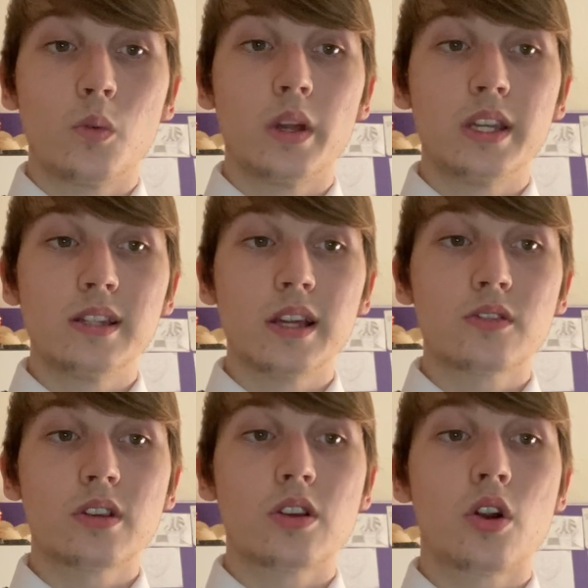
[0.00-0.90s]
When
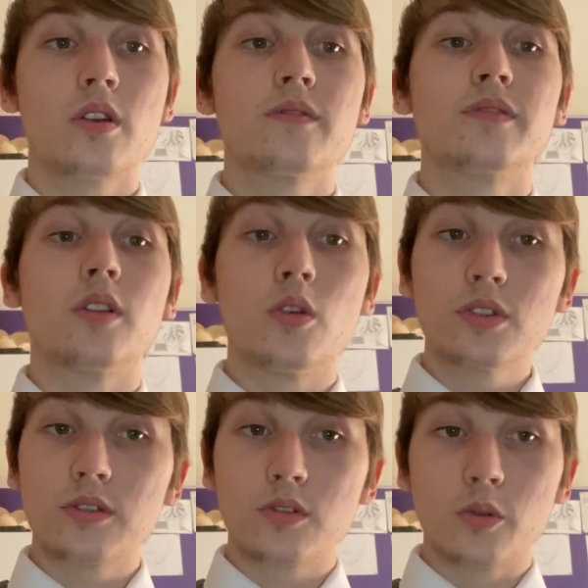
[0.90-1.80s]
electric current
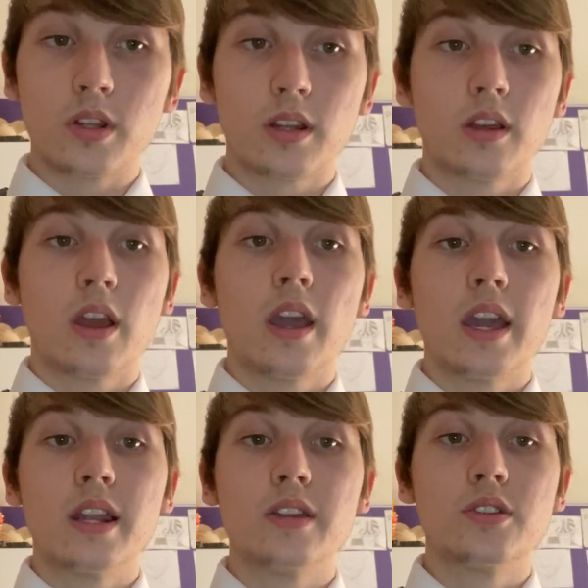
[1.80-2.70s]
flows through it,
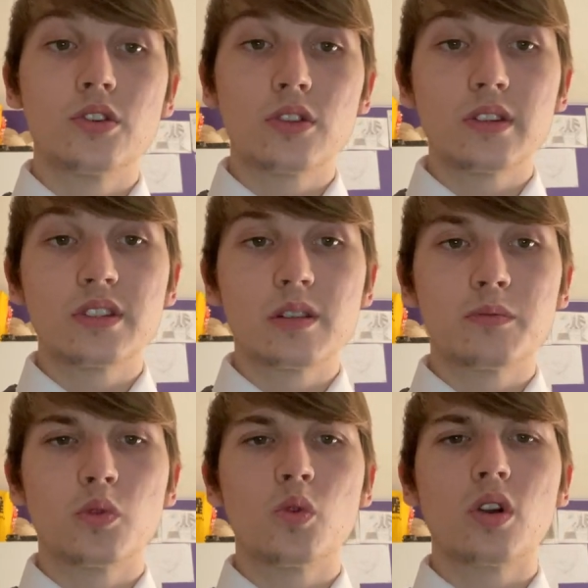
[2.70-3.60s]
it is usually
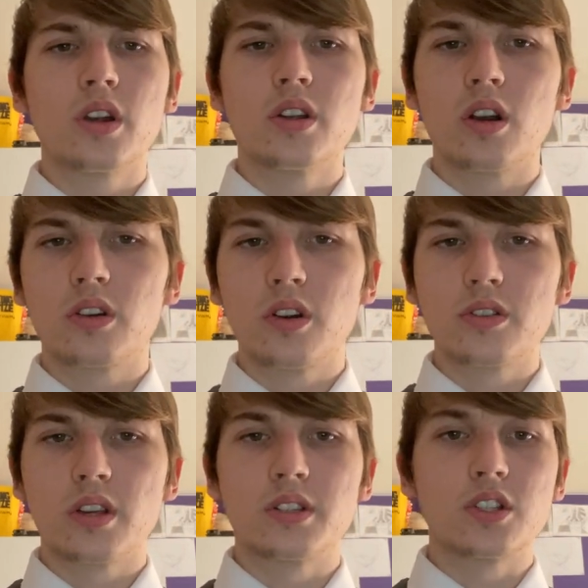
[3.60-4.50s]
simple
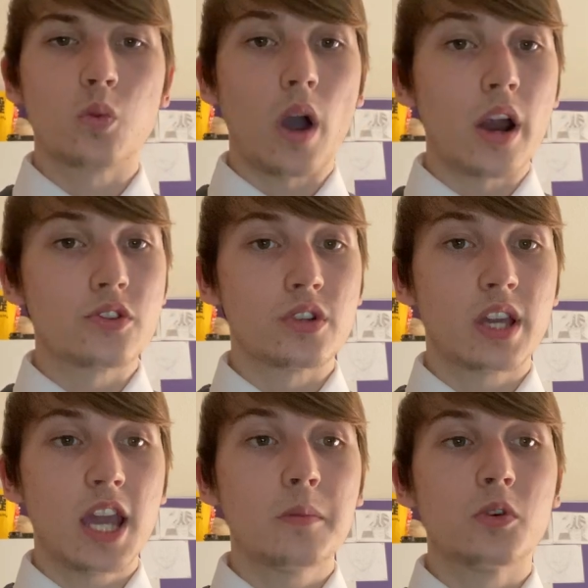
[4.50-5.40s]
conductors such as wires or
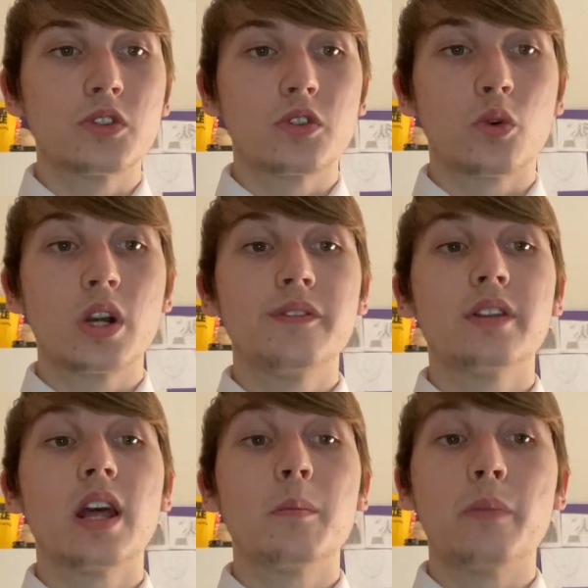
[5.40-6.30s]
cables, or
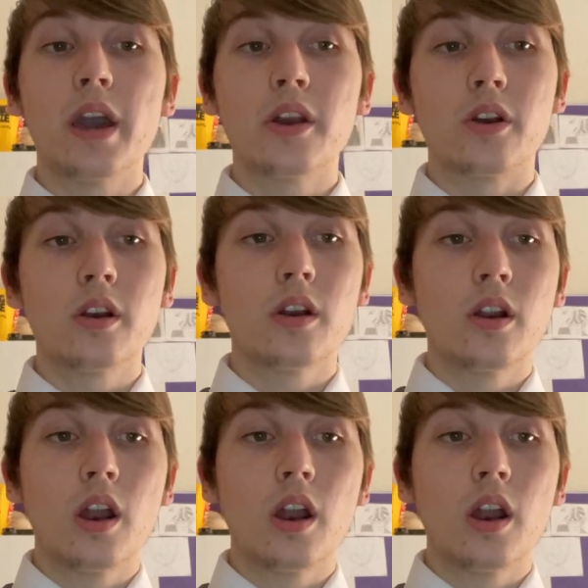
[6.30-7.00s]
even a better,